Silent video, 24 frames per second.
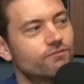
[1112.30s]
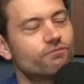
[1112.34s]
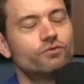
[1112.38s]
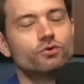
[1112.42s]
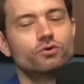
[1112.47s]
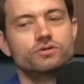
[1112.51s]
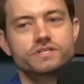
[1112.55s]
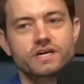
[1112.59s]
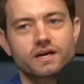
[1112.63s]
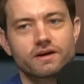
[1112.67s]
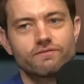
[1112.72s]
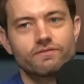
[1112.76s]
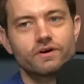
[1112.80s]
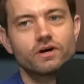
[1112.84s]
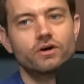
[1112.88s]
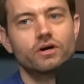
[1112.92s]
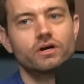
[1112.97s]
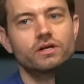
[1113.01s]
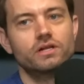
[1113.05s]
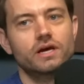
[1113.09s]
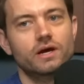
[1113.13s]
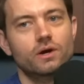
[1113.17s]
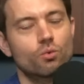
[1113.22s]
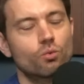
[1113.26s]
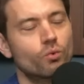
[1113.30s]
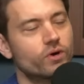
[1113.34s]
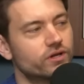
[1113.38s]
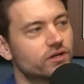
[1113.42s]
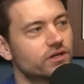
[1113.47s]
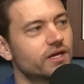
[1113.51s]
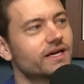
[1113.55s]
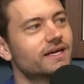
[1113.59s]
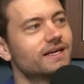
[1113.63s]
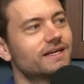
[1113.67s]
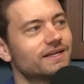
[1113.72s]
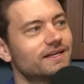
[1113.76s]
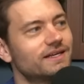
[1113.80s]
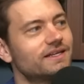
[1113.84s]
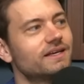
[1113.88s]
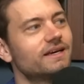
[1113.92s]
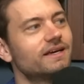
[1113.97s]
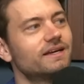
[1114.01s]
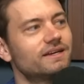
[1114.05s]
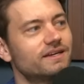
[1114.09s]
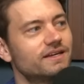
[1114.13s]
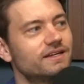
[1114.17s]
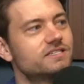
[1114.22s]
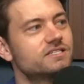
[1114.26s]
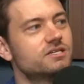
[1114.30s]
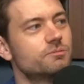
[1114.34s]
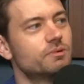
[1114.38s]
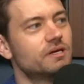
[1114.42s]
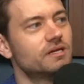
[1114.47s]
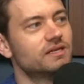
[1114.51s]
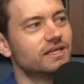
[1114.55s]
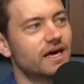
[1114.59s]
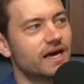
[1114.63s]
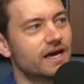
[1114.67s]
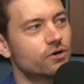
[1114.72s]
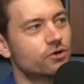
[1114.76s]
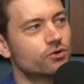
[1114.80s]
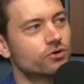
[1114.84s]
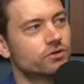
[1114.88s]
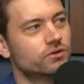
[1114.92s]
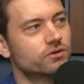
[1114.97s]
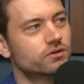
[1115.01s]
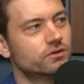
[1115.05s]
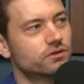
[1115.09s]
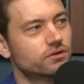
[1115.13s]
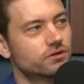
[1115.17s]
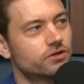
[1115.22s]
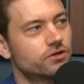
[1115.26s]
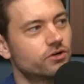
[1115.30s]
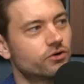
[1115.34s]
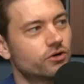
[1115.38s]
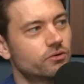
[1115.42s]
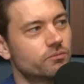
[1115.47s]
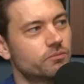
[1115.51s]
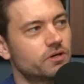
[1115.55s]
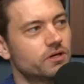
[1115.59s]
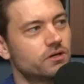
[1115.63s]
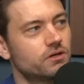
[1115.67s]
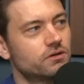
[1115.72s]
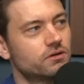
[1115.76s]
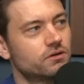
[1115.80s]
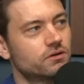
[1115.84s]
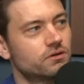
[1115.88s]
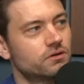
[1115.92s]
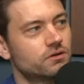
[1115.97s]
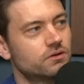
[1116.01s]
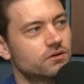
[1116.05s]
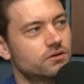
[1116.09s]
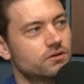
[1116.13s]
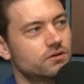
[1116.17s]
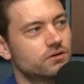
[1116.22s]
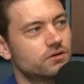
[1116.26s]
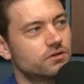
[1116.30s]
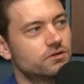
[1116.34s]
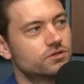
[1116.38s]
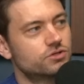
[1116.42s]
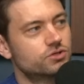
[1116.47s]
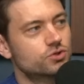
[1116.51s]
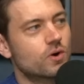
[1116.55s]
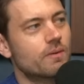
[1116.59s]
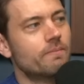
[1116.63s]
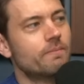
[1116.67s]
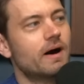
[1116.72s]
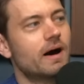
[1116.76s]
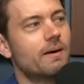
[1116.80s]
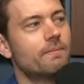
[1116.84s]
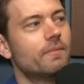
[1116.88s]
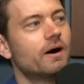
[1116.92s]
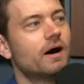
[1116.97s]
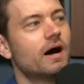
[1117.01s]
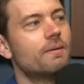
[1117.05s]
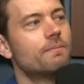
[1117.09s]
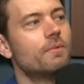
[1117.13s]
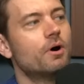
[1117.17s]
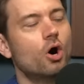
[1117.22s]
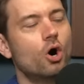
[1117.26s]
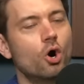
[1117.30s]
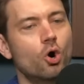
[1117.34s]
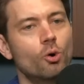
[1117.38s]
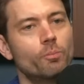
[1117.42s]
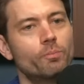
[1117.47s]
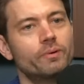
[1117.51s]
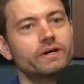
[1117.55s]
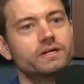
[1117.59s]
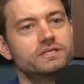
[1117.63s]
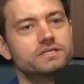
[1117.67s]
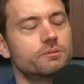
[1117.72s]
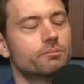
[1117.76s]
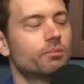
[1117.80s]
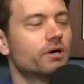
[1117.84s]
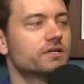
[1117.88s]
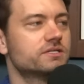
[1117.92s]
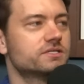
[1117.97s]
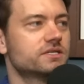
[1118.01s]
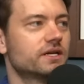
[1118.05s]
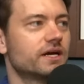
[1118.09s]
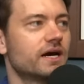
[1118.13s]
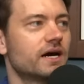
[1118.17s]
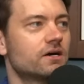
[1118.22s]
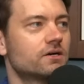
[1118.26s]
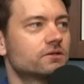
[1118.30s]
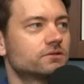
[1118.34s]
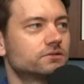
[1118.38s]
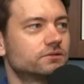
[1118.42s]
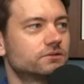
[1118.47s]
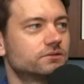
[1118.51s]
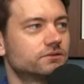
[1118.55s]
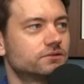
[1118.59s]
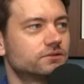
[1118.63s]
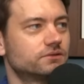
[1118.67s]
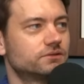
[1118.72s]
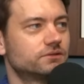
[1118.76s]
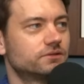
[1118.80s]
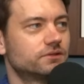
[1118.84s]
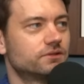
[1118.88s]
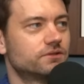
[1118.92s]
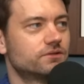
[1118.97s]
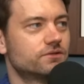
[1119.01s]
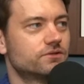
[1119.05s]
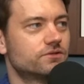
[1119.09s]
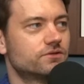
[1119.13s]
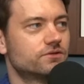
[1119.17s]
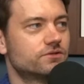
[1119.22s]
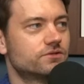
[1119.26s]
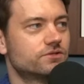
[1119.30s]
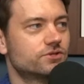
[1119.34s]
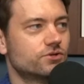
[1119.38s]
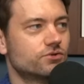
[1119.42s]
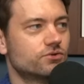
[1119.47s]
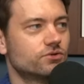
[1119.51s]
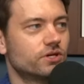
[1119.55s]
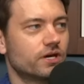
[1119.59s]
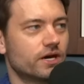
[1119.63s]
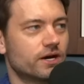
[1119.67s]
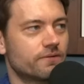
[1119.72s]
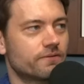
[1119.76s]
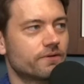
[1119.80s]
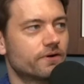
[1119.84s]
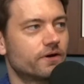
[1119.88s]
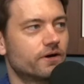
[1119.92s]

it feels like a very like it needs to be layered. You know what I mean? What if? Okay, so I'm hoping to bust it out. Just spitballing here soon. Yeah,